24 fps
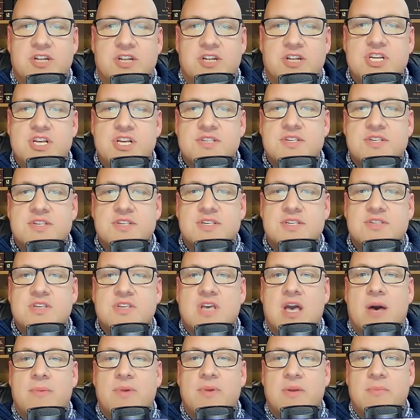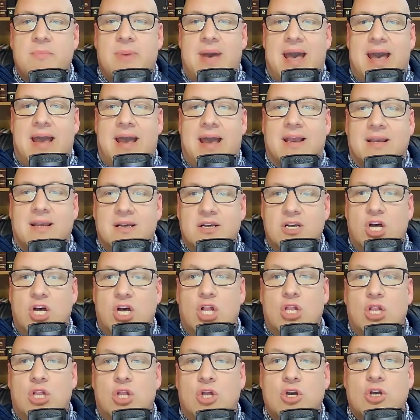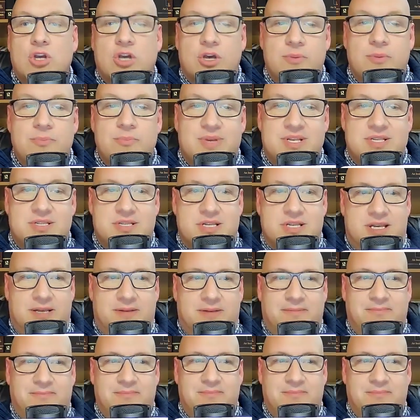Jesus is coming back. Look busy.